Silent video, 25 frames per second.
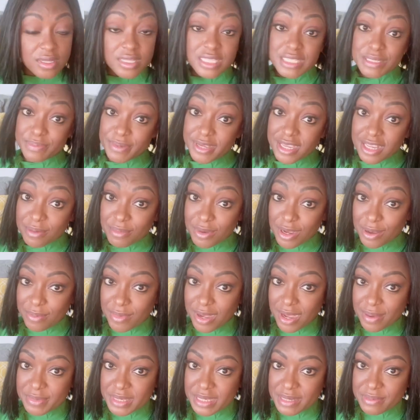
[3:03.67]
Speaking about
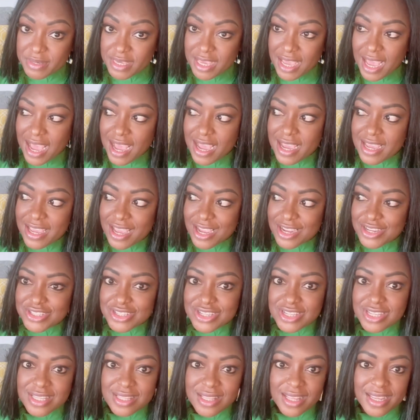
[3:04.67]
mommy and me, I
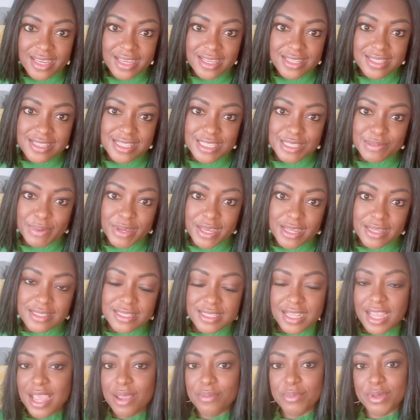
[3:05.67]
actually like to spend
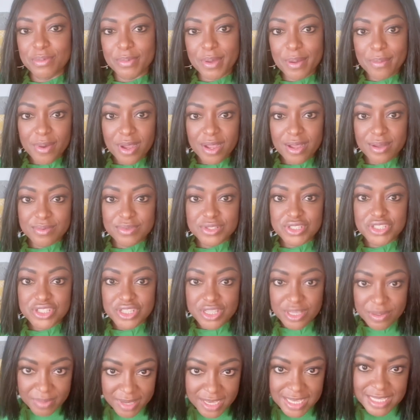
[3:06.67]
time with my mom.
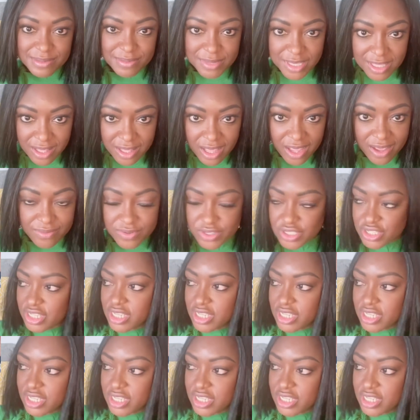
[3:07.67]
She makes me laugh.